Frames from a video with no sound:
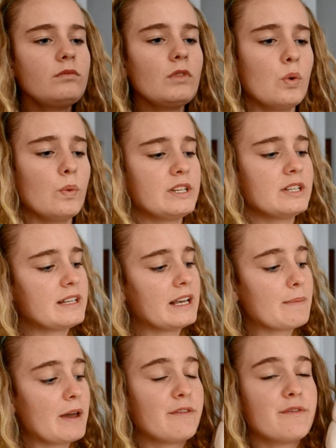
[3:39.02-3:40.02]
which is like
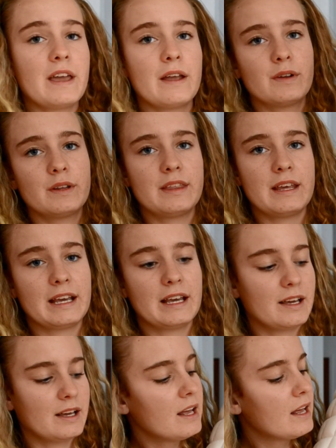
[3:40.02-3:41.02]
my favorite
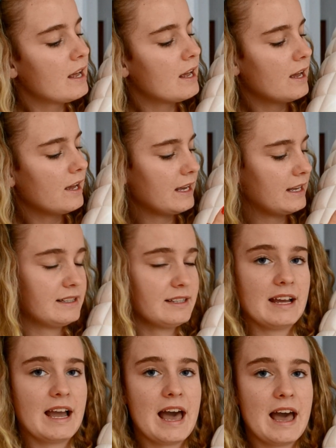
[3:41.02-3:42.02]
thing, is to
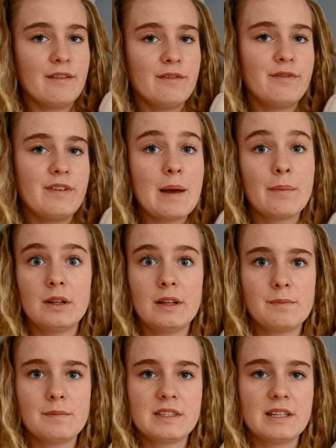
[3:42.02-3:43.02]
have
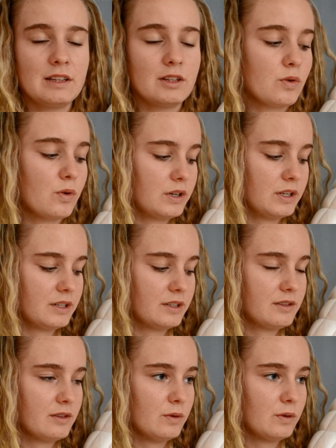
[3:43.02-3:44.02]
emblems in the
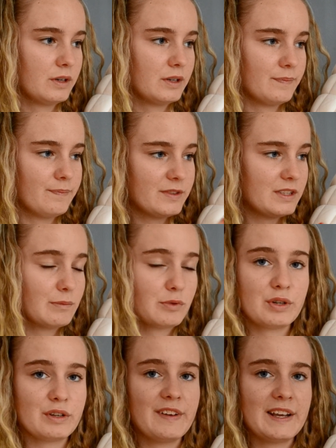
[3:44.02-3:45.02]
corners or some
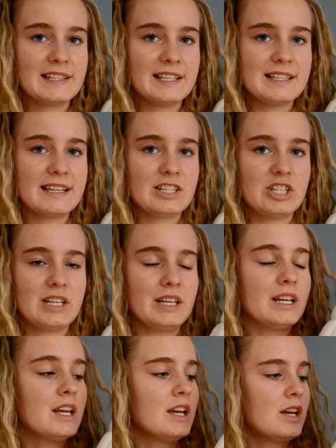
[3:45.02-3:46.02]
sort of fancy stitching
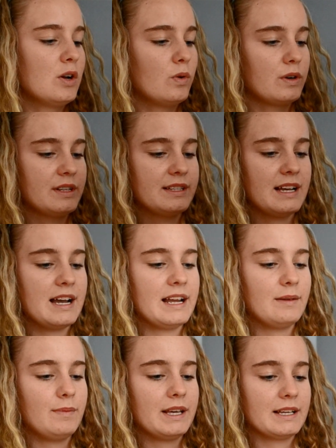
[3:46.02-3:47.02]
or design,
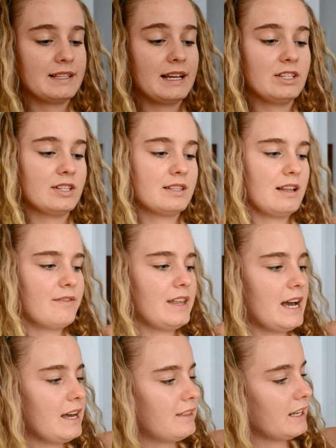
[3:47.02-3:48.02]
because I just love that.
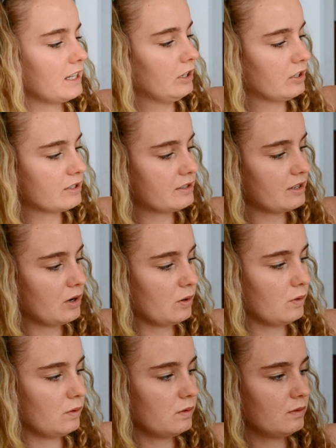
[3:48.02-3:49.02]
I think it looks
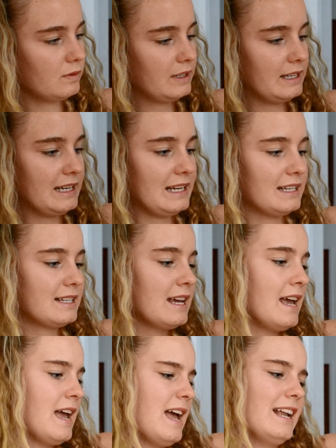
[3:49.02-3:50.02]
so neat,
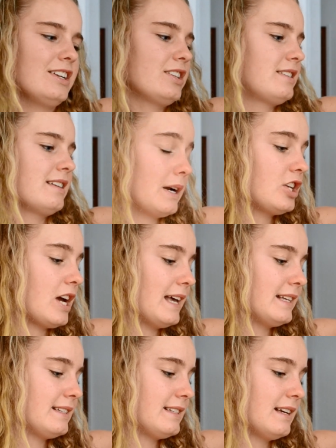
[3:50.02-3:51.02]
and it just says
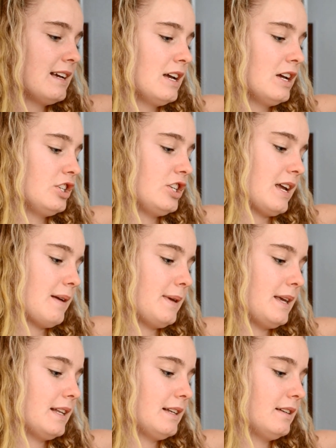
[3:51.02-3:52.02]
chess
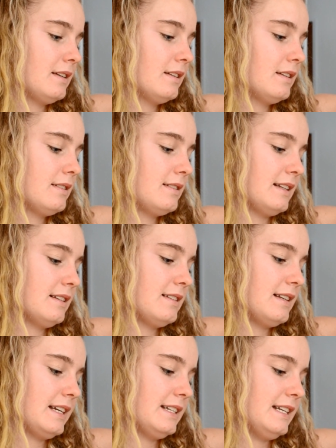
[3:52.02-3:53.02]
champion since
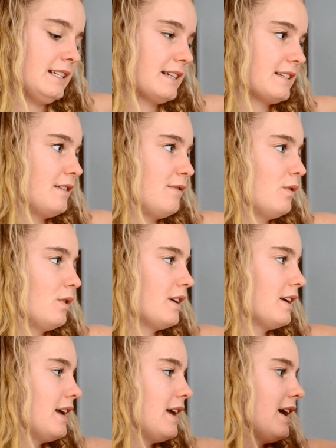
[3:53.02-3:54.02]
1964.
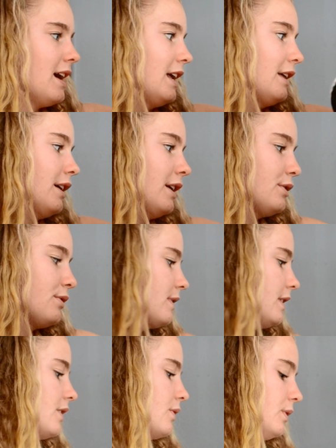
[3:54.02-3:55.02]
I thought it was
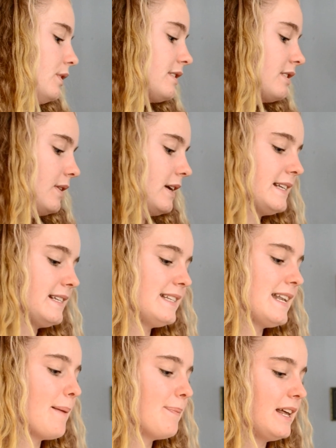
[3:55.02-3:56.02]
really cool, so I
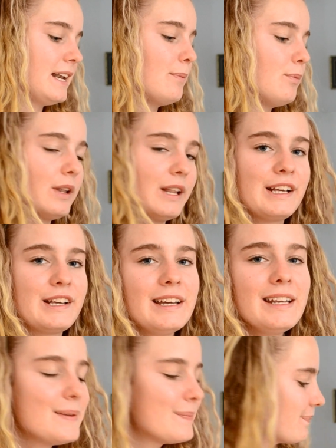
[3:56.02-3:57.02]
snapped that up while I could.
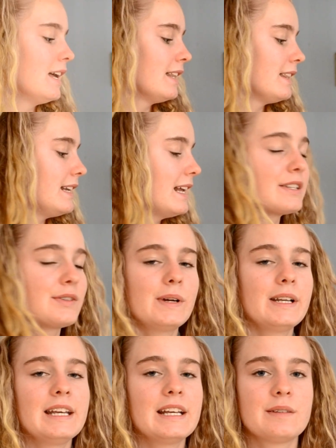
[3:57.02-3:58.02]
The next
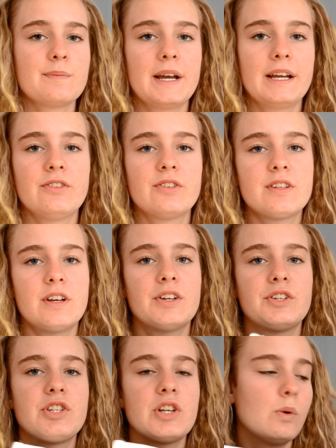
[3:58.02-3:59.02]
one is my Dressage
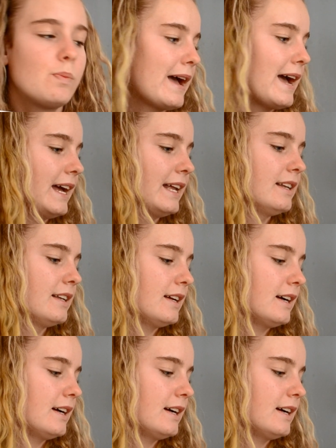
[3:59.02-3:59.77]
show pad,